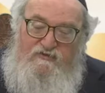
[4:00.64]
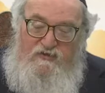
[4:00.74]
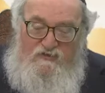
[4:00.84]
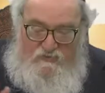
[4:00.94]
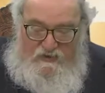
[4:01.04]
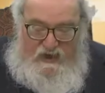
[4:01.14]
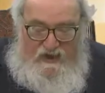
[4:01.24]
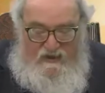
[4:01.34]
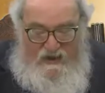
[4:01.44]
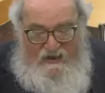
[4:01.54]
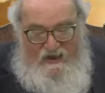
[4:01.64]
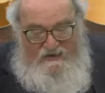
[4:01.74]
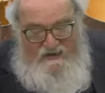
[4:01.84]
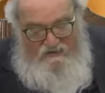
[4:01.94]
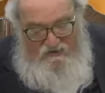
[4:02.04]
Peace. So again, I,
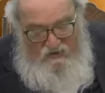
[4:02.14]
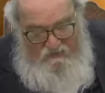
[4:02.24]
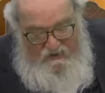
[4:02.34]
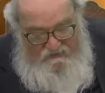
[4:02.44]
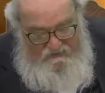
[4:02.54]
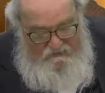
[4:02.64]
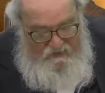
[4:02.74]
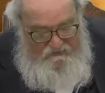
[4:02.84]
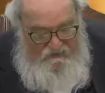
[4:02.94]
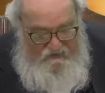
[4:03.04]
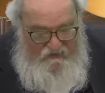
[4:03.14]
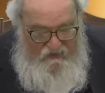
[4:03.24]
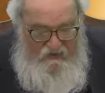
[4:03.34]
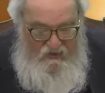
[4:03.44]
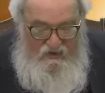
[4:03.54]
I need to talk about this pasuk
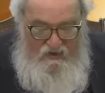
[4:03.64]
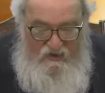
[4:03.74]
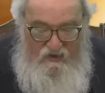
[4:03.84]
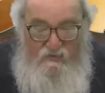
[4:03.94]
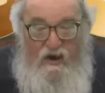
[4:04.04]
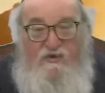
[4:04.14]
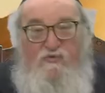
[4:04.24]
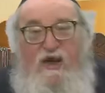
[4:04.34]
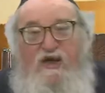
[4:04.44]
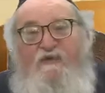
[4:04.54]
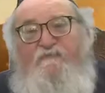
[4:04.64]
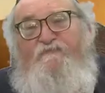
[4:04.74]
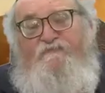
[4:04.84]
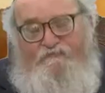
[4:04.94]
uh, right away.